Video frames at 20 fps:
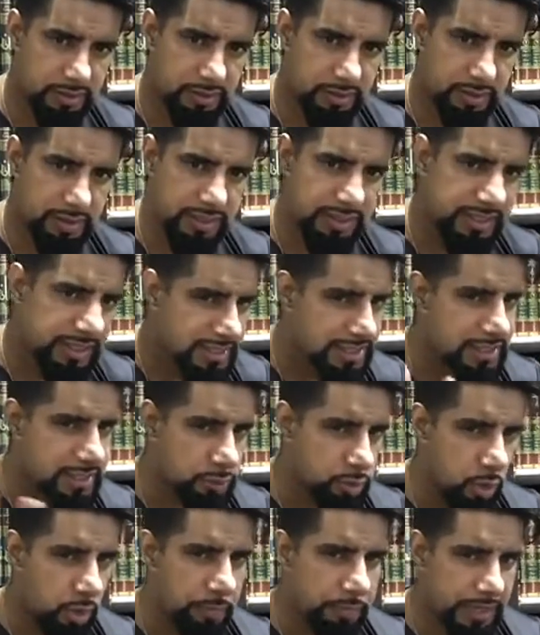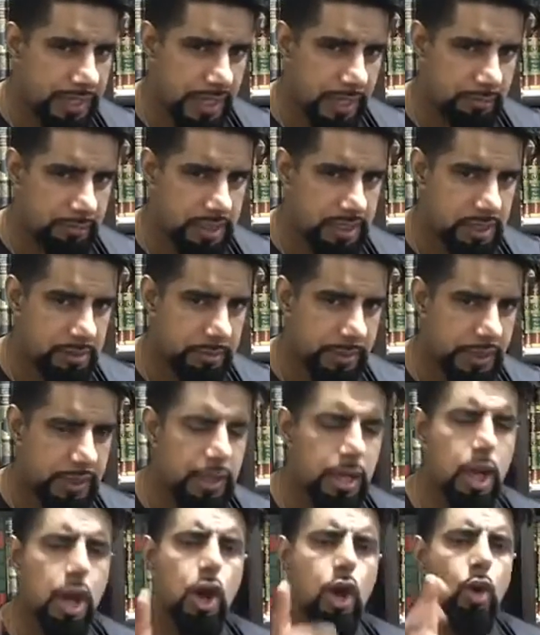This is what became the debate.
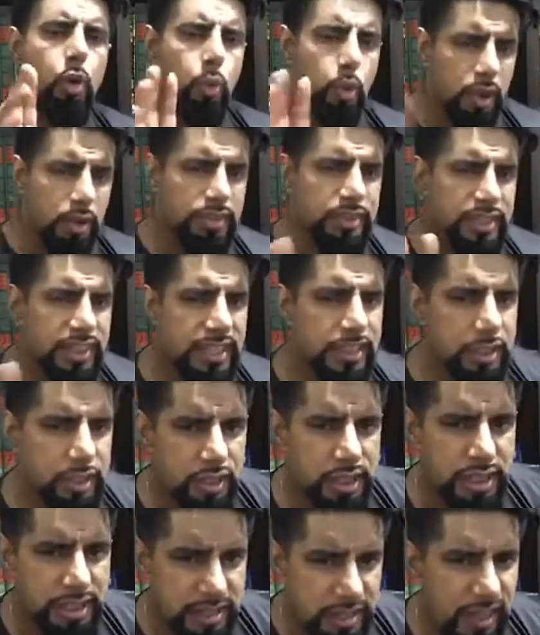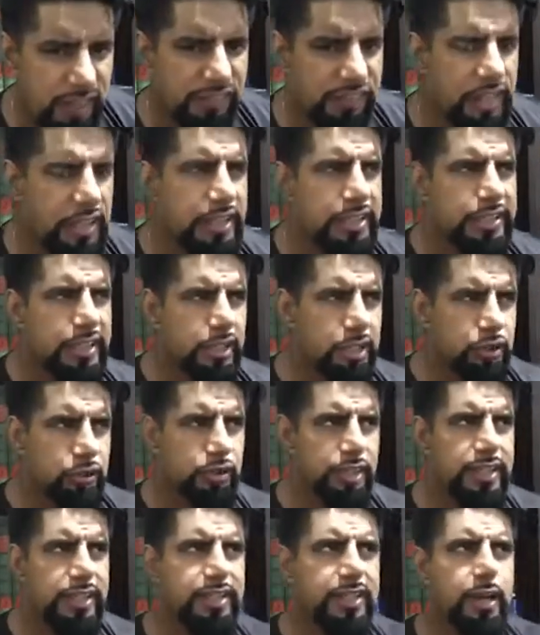One thing you can definitely
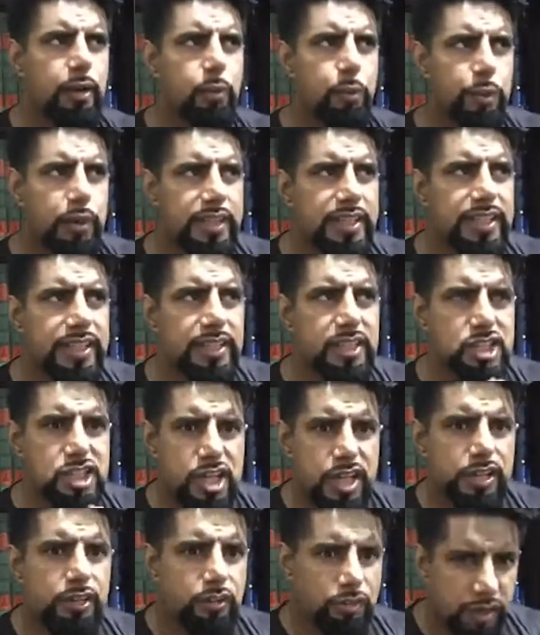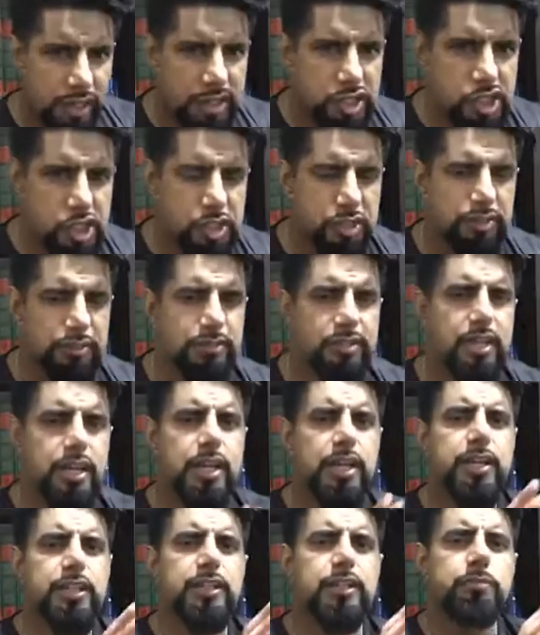agree that within generations,
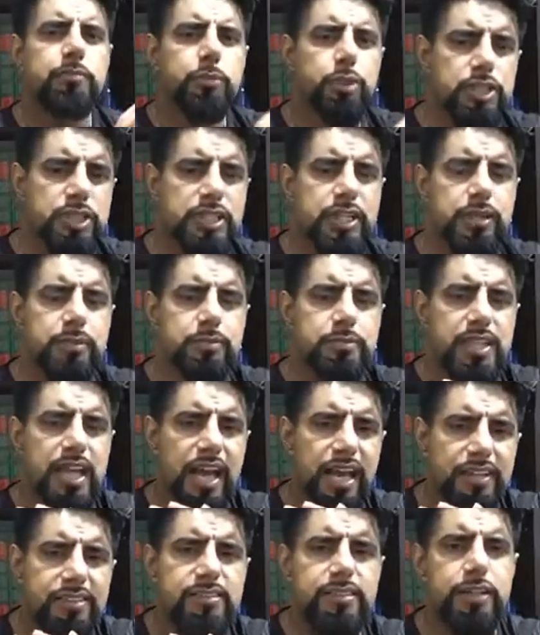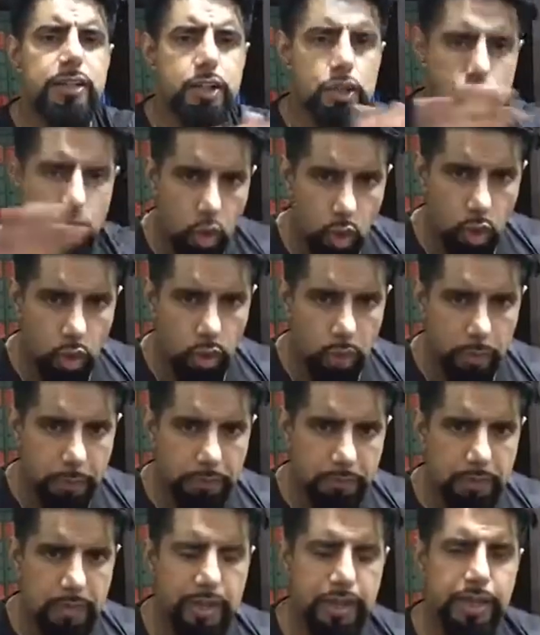the Muslims as a norm
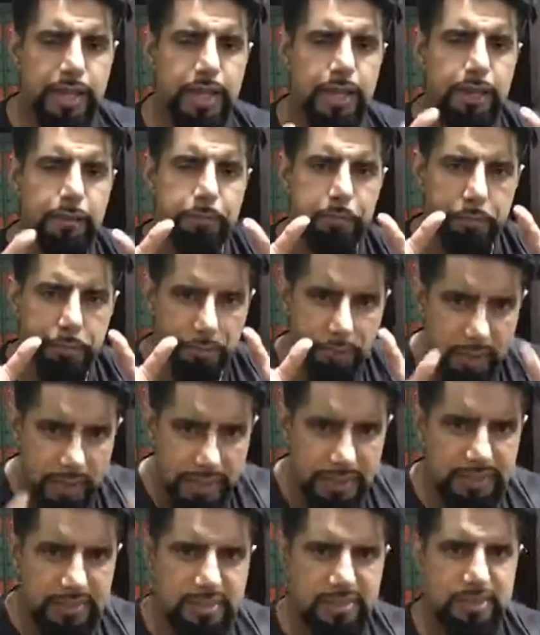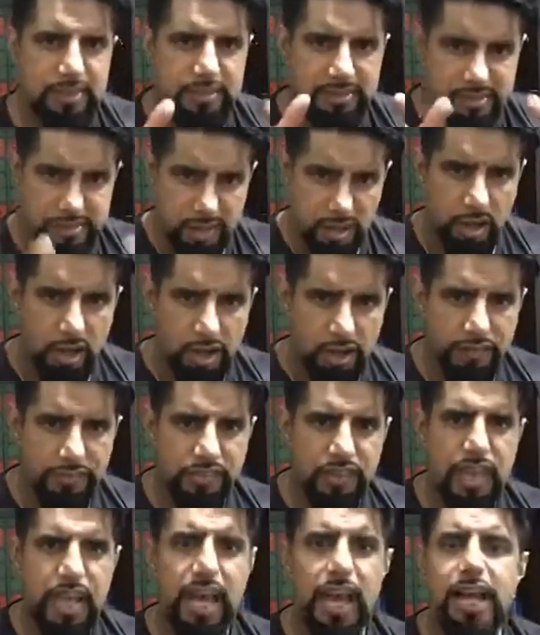embraced the scarf
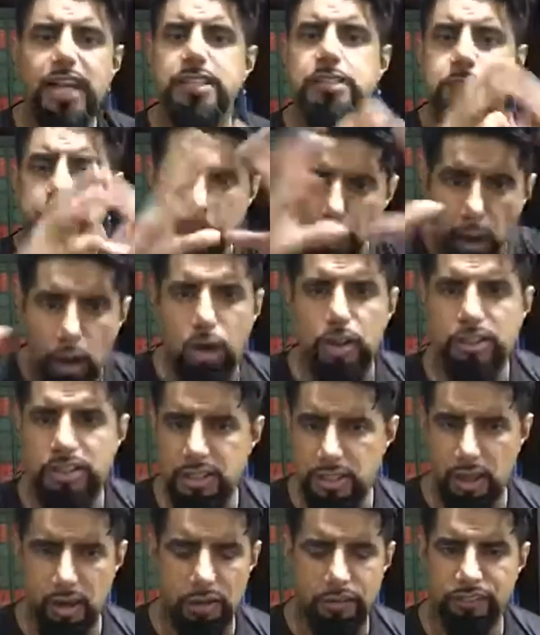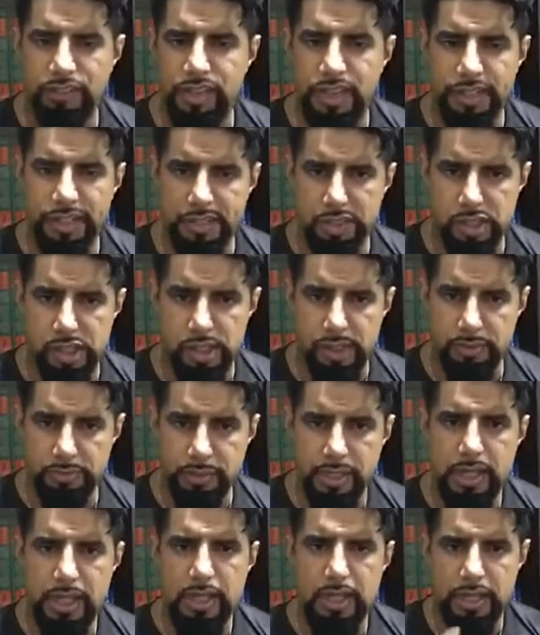as part of the hijab,
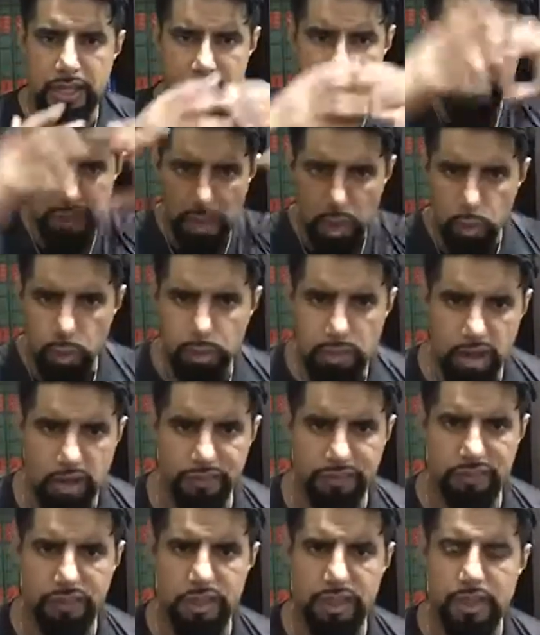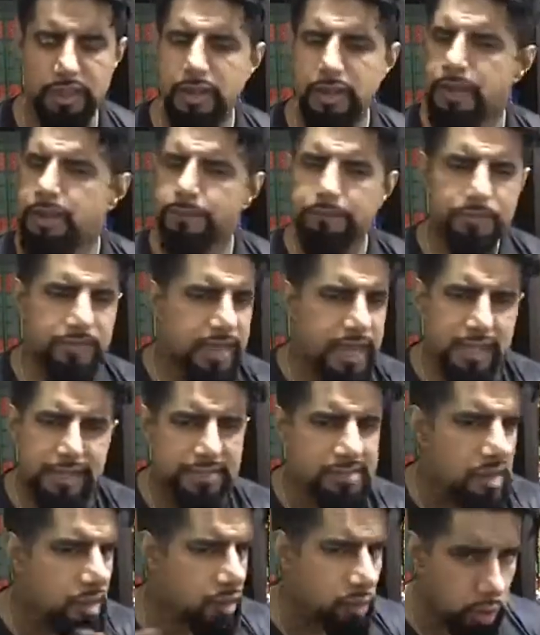uh, the whole covering. That is
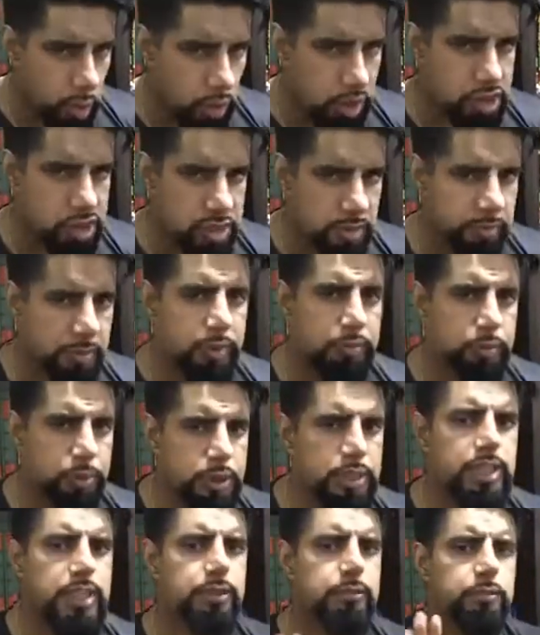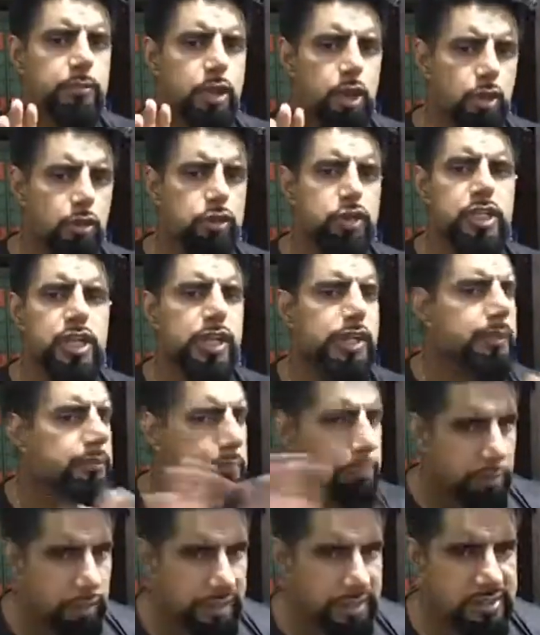unquestionable. Muslim culture
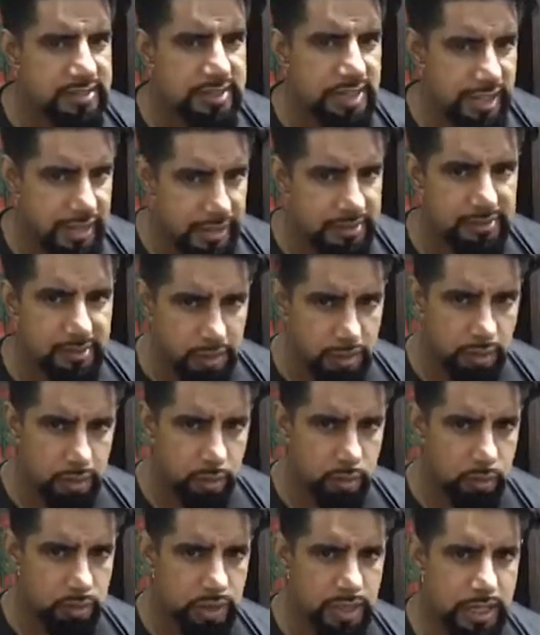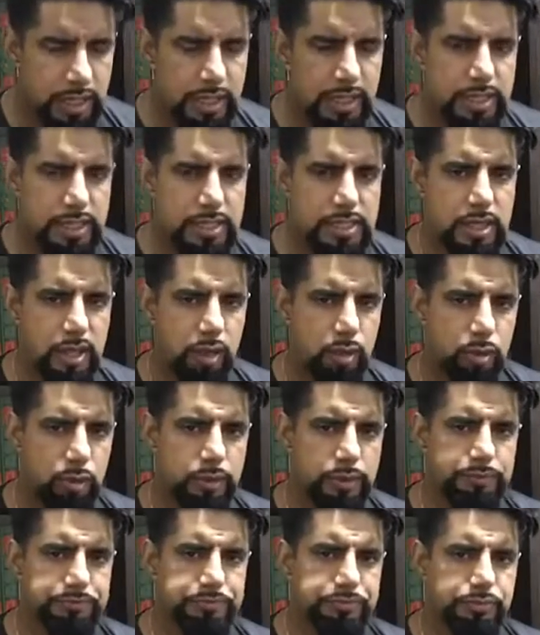embraced it as a whole. So
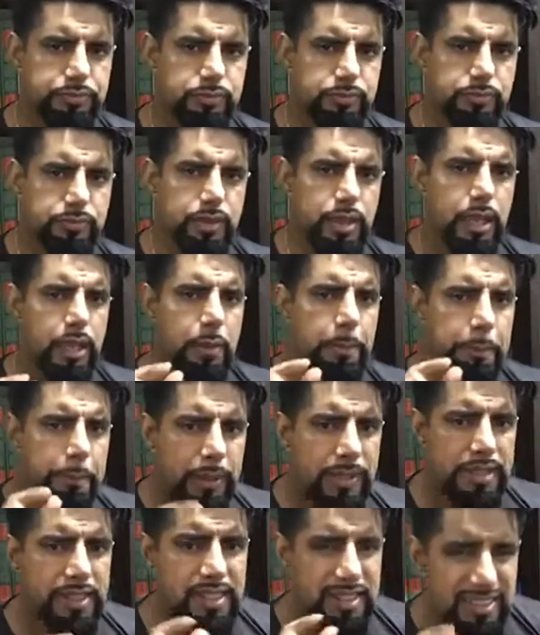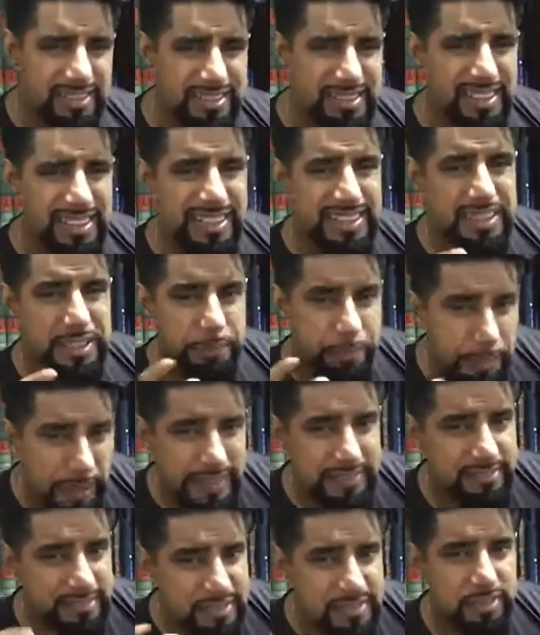but does the
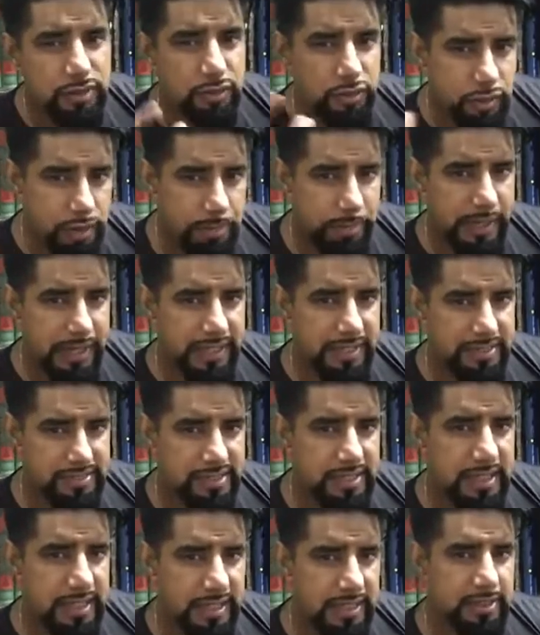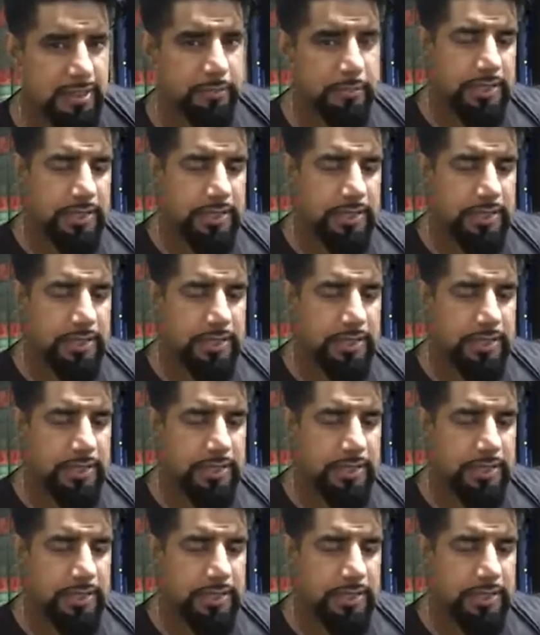debate still remain as an academic